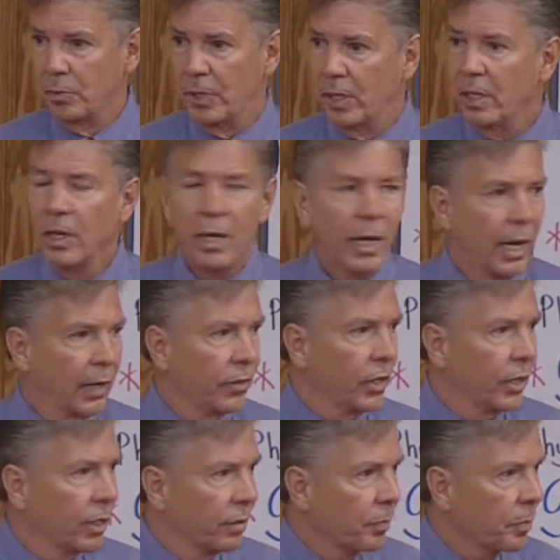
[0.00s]
me at
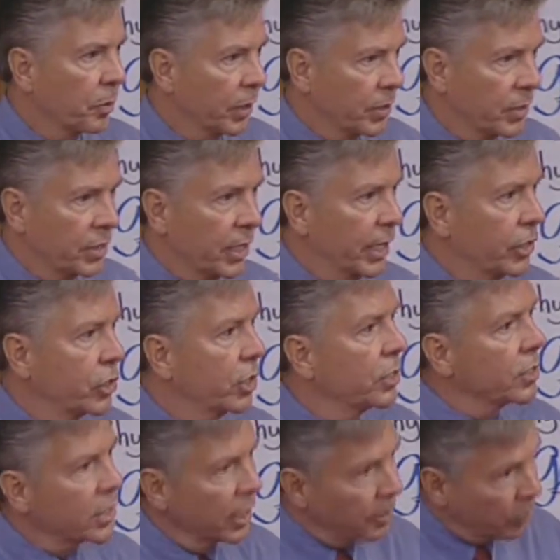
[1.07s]
the end of a presentation
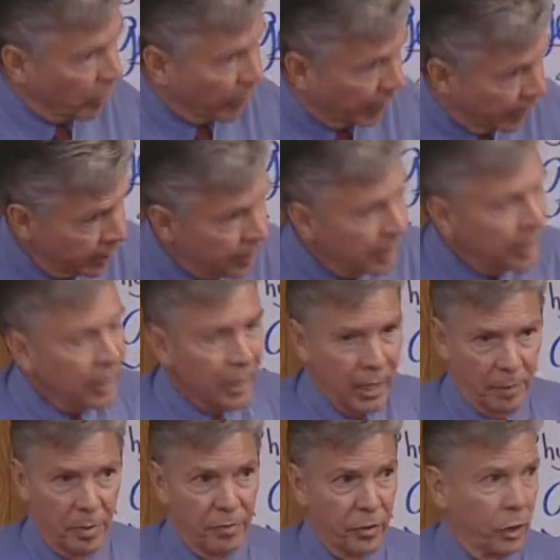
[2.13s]
and say, Brian,
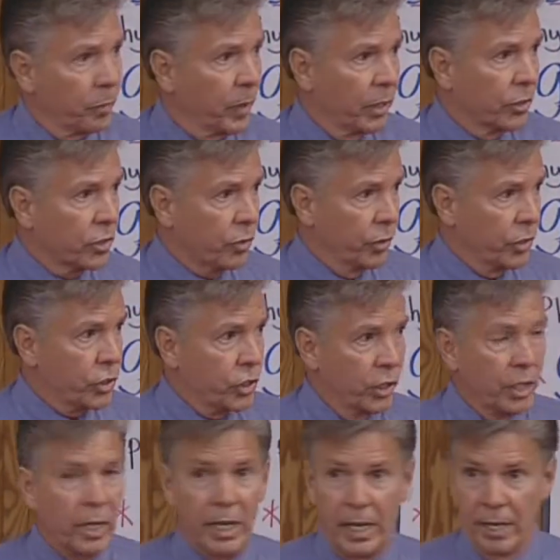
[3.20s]
I'm a fundamentalist
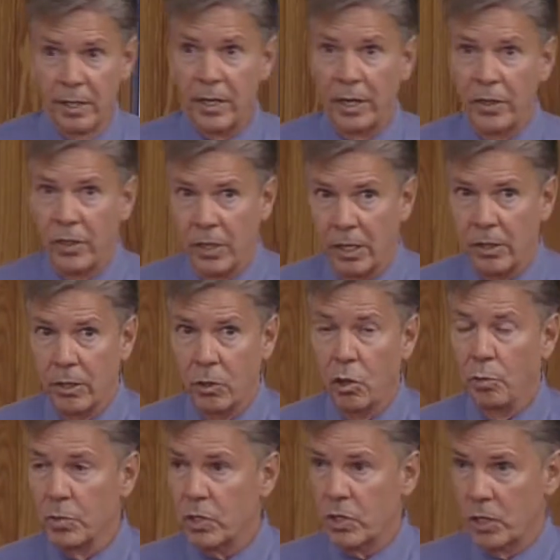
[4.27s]
Christian, and I think that
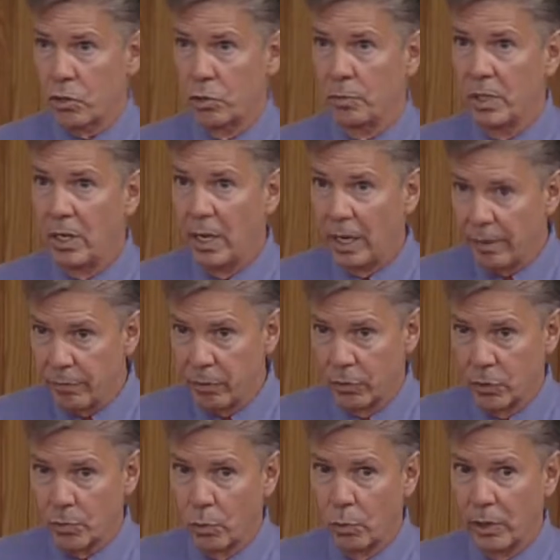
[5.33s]
homosexual behavior
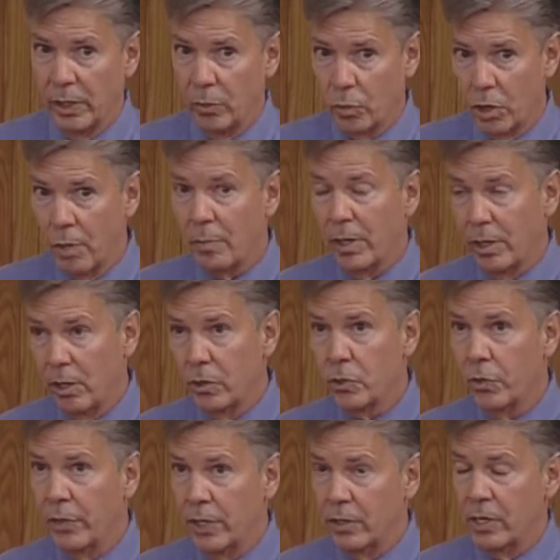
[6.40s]
is morally wrong, but I
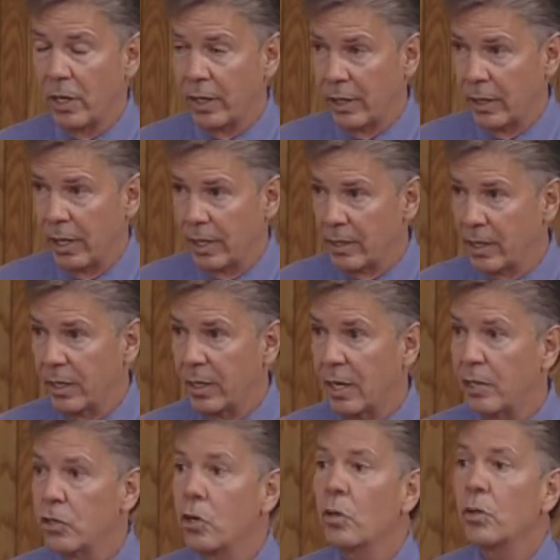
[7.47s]
also think telling an
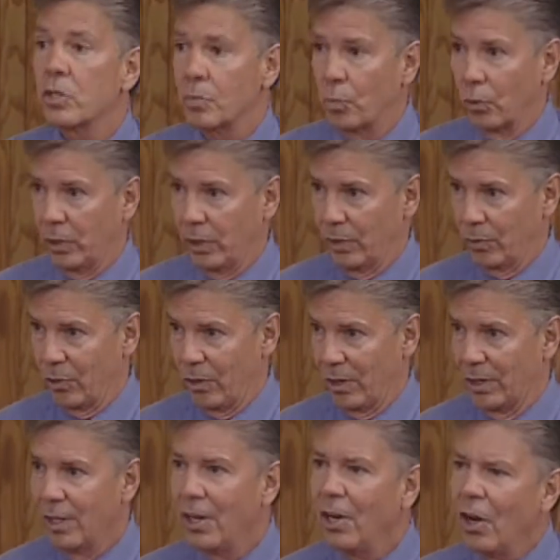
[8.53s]
anti-gay joke is morally
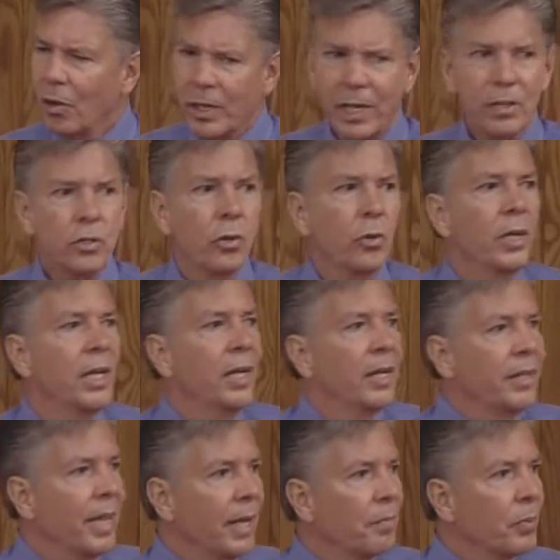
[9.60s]
wrong. Okay, so
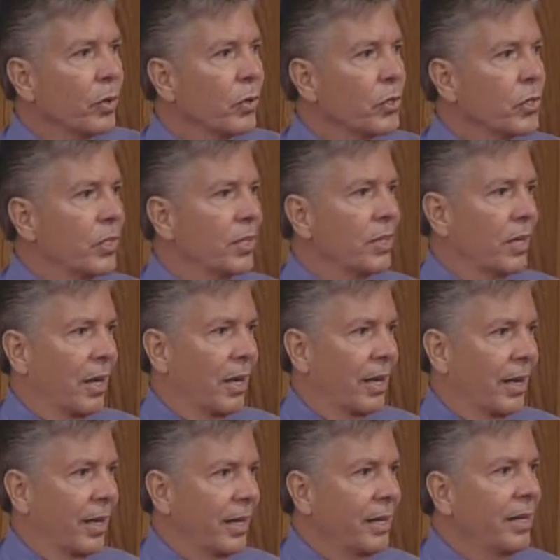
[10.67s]
that person and
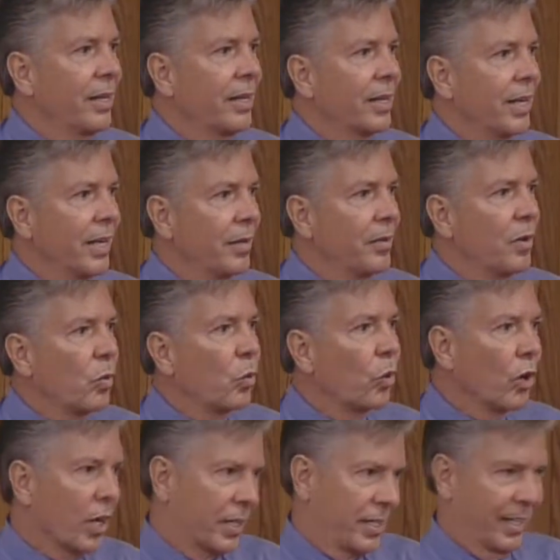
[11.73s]
I can
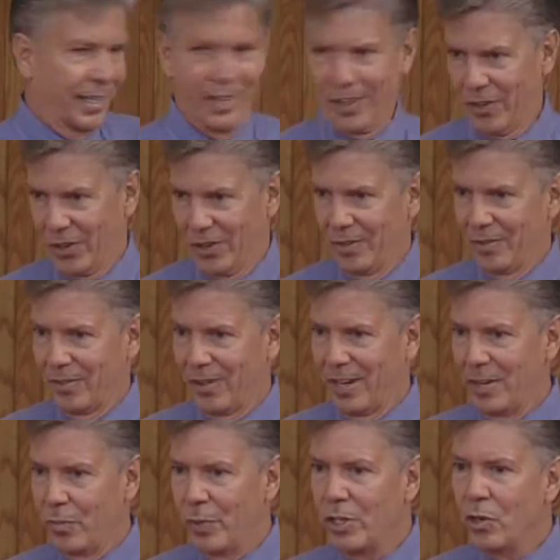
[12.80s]
work together,
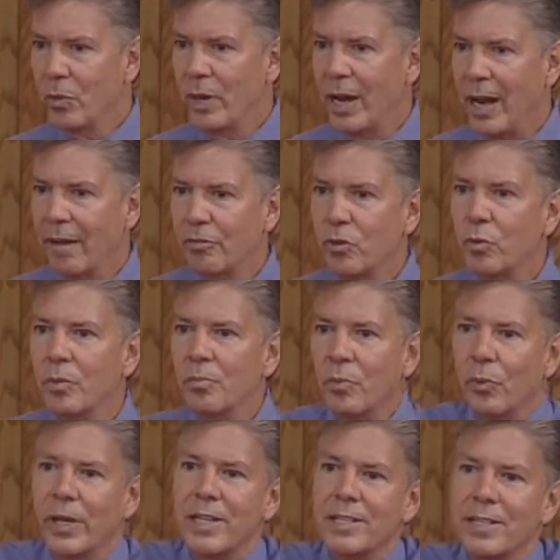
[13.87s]
right? We don't have to
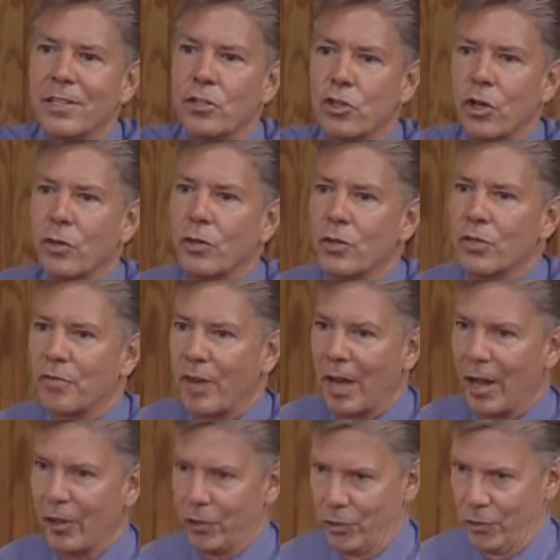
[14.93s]
embrace each other's
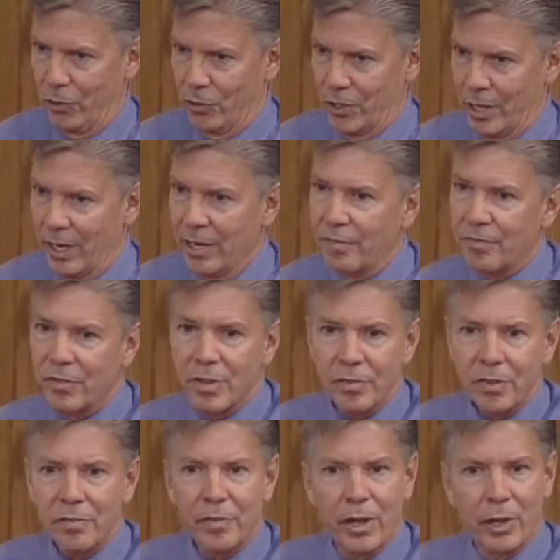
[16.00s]
values. I have
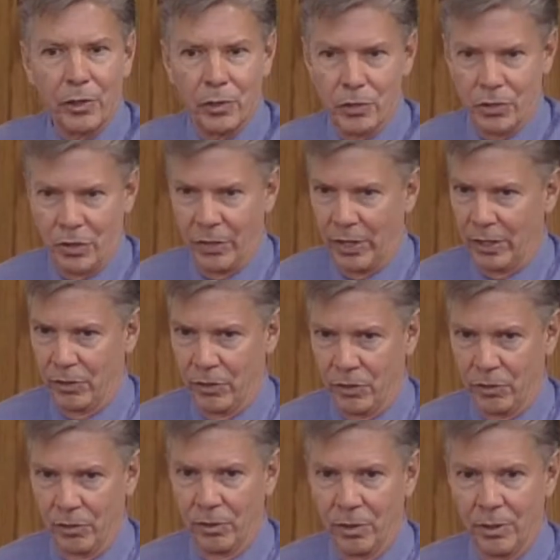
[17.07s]
different values than they
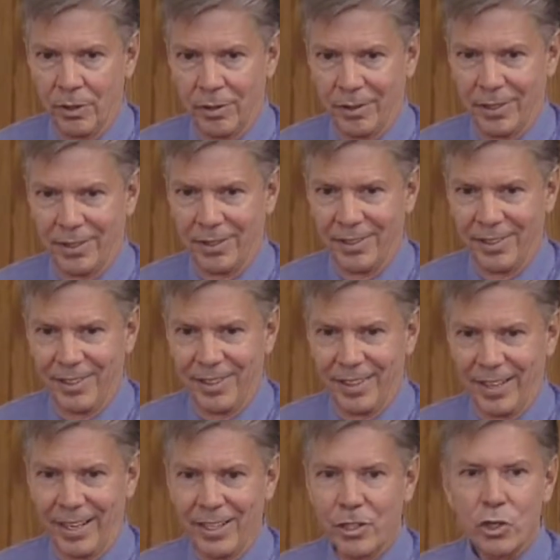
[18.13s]
do, right?
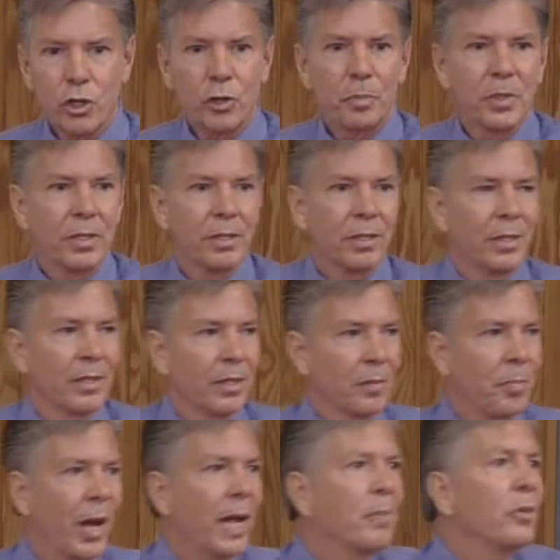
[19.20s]
I interpret the
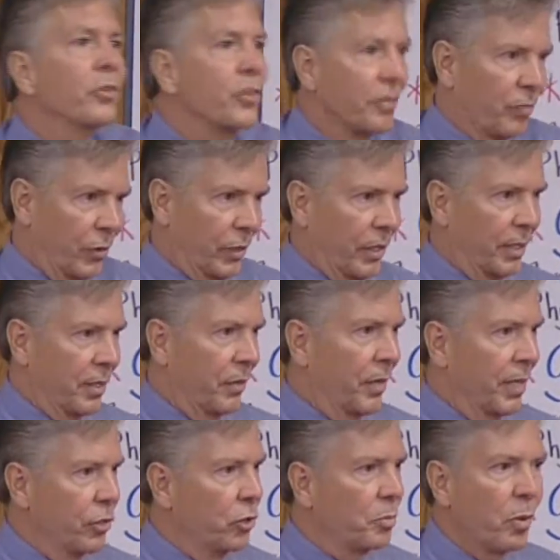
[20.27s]
Bible differently than
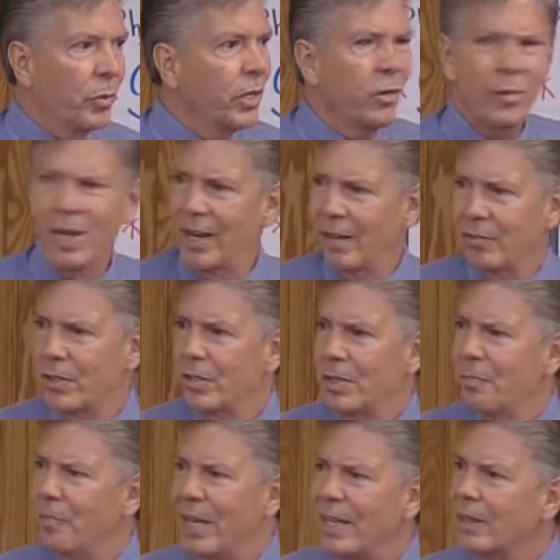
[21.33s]
they do, but we don't have to
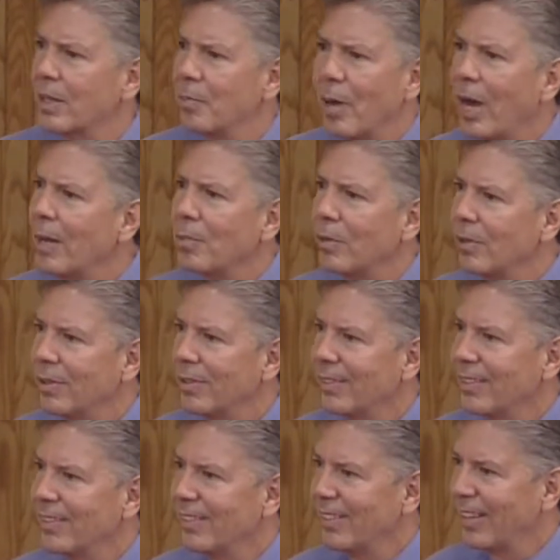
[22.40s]
debate the Bible
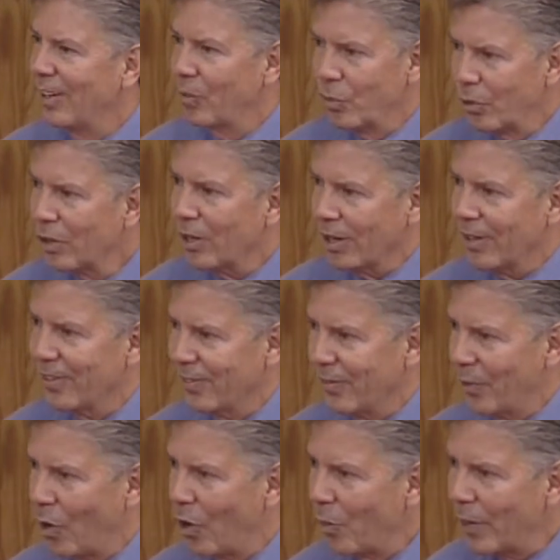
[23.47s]
at work.
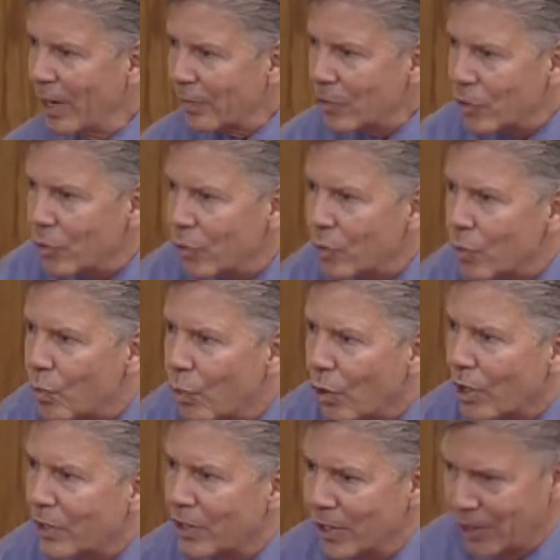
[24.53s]
All we have to do is
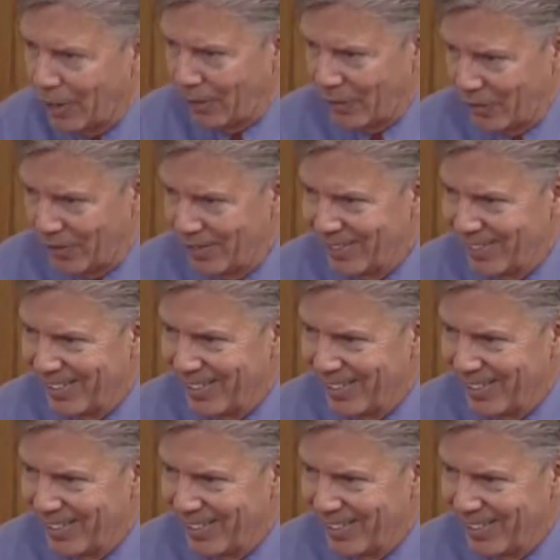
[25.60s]
work together